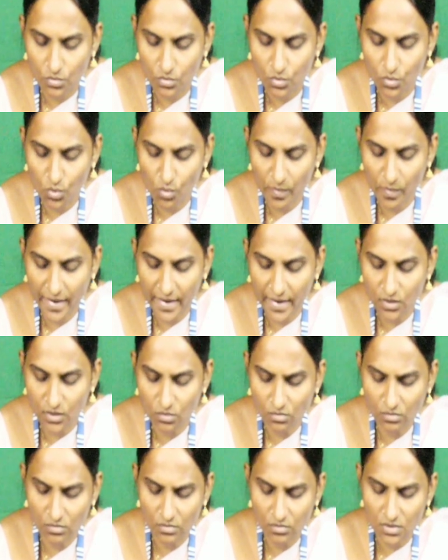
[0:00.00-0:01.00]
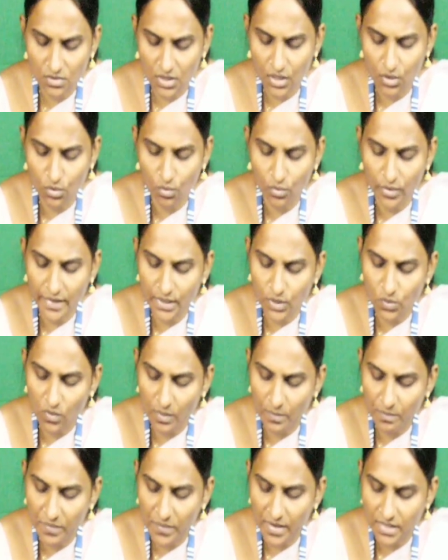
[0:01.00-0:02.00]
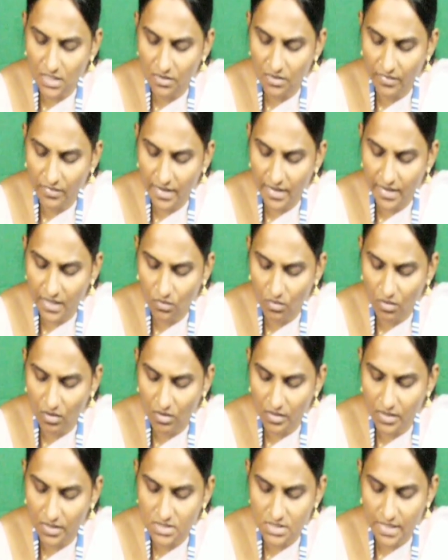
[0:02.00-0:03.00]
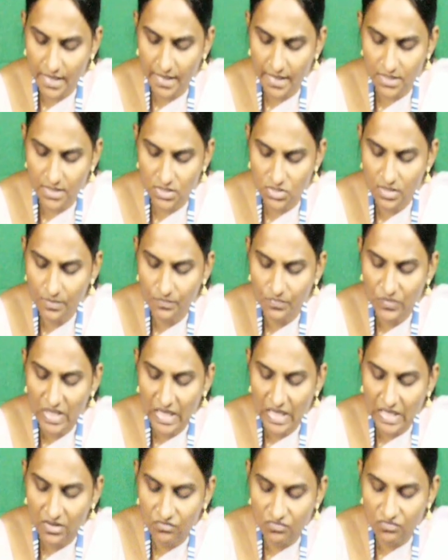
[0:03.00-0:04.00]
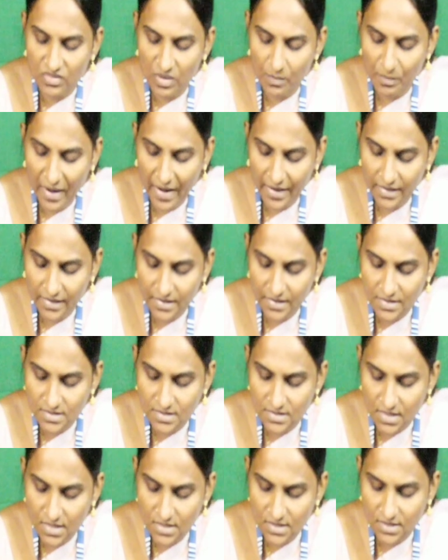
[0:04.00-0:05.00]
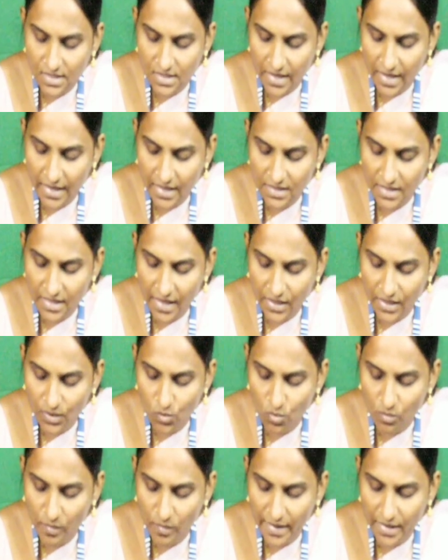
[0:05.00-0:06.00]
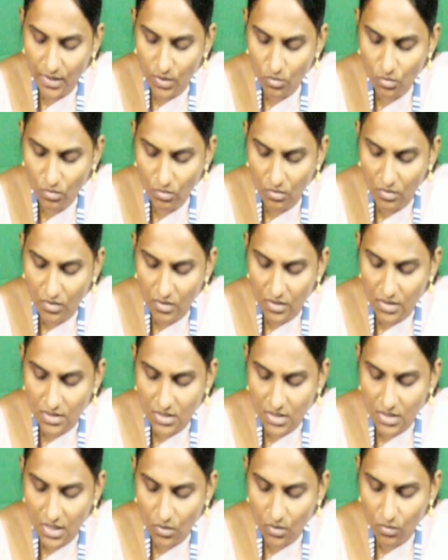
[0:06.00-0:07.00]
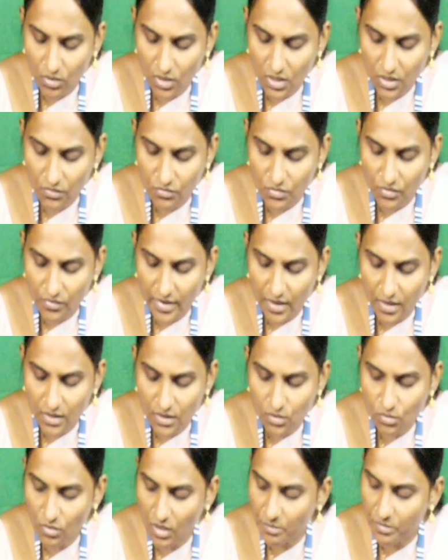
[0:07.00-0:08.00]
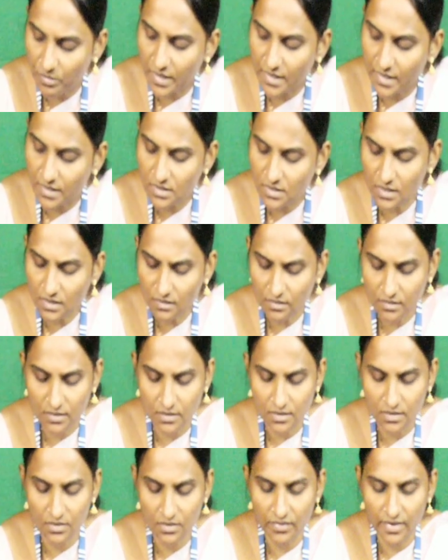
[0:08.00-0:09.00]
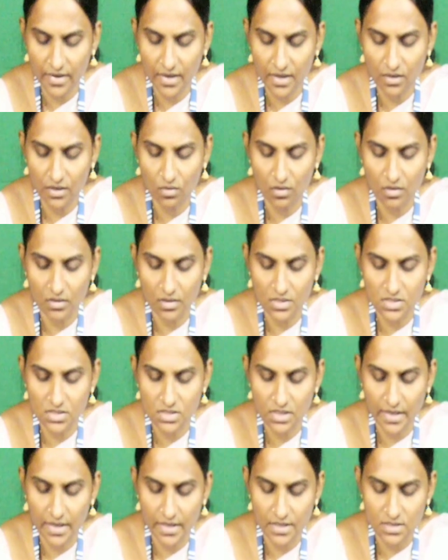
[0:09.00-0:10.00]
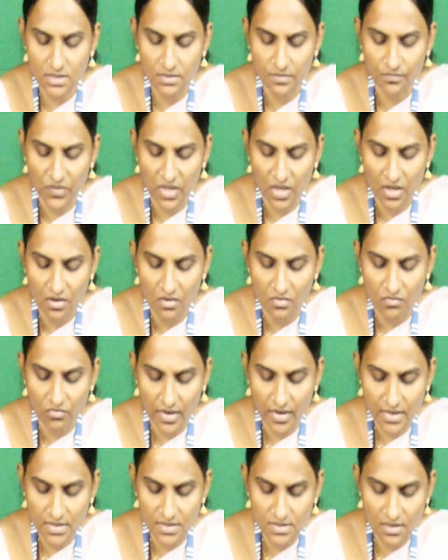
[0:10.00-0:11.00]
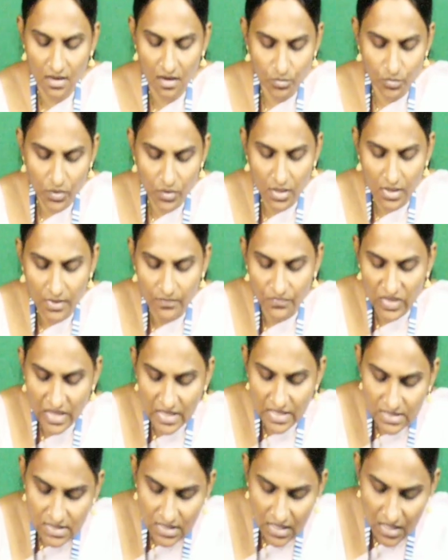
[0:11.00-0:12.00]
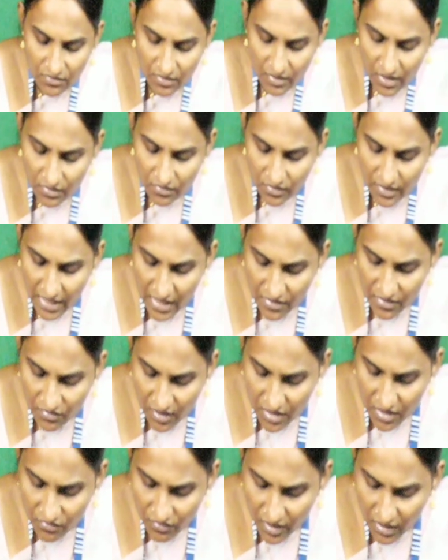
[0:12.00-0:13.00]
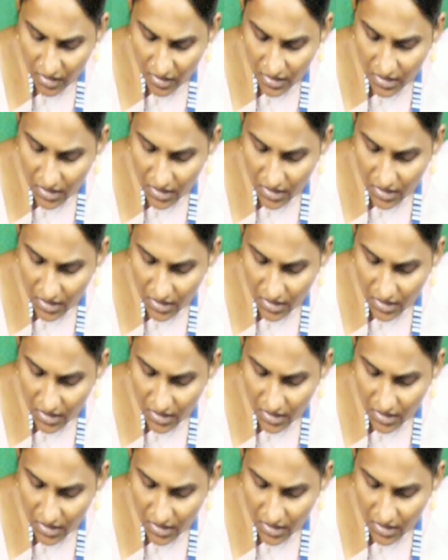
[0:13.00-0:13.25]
2 by 2, then no need to apply the divide and conquer strategy. If the matrix is greater than 2 by 2, then only we have to apply the divide and conquer strategy. For example, C1, A11,